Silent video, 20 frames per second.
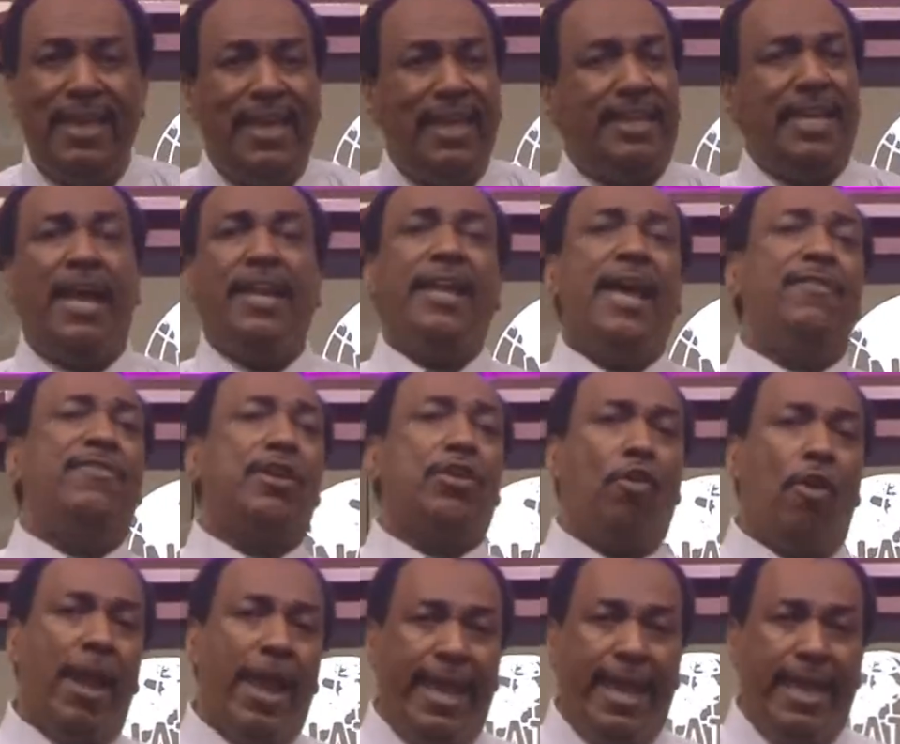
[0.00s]
He doesn't have a
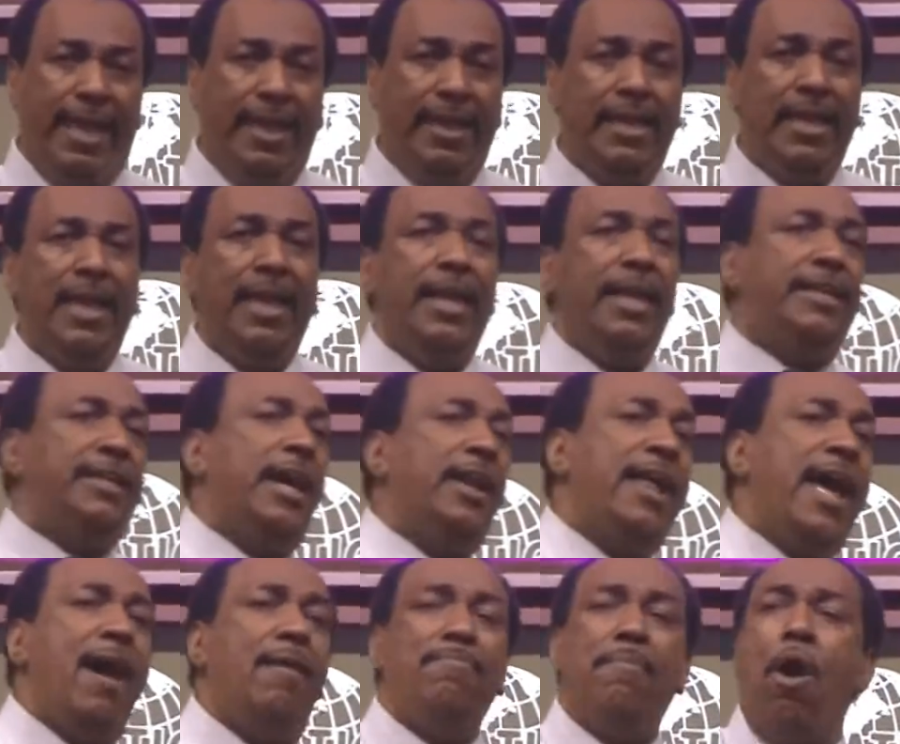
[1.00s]
crane, he
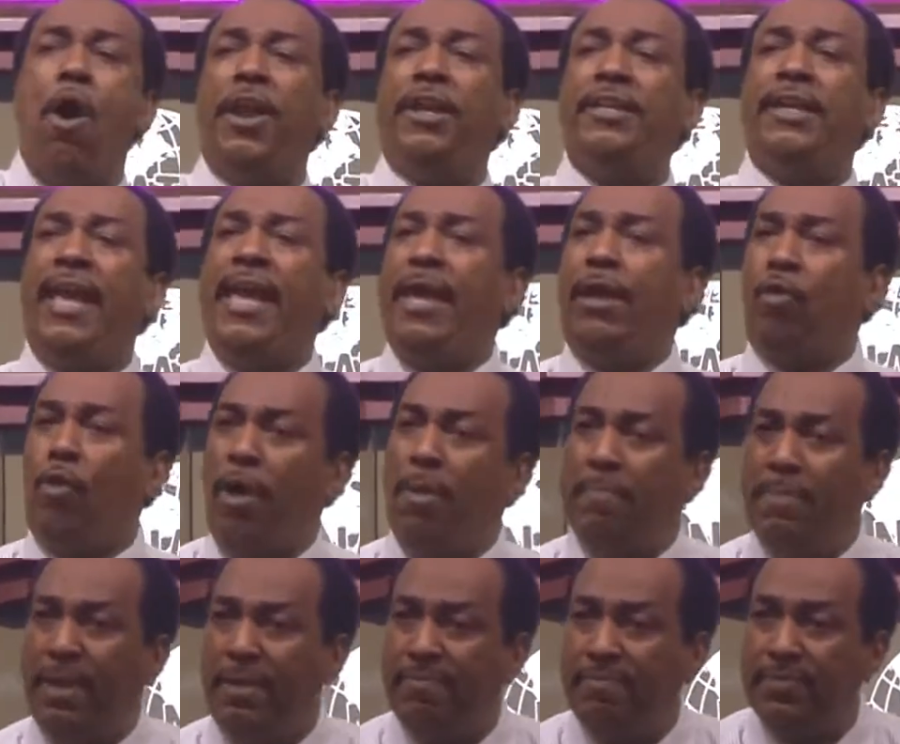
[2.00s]
doesn't have modern day
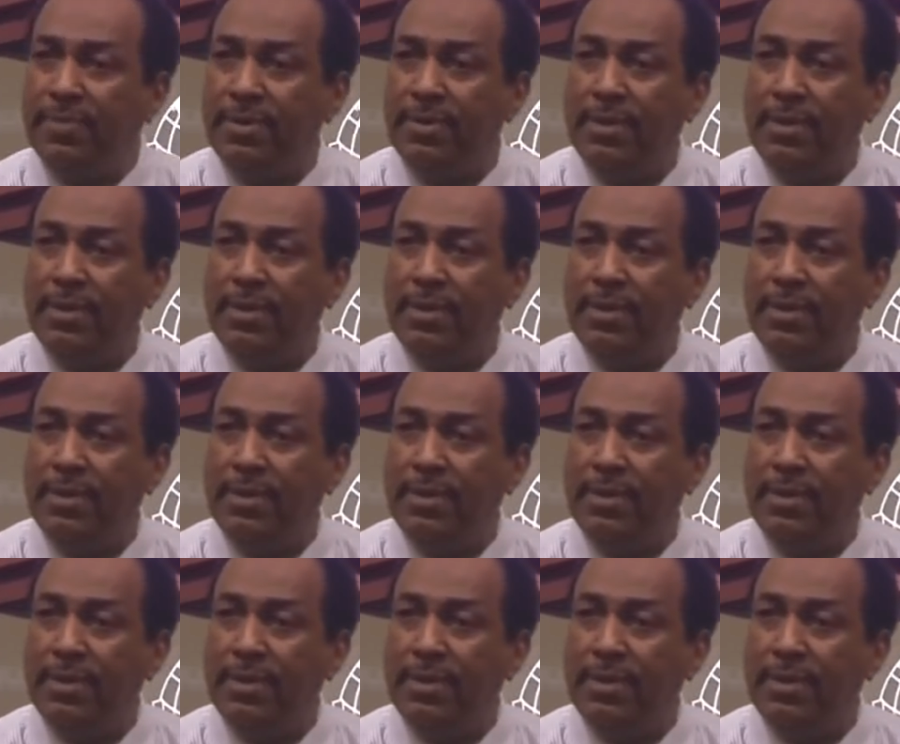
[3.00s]
equipment.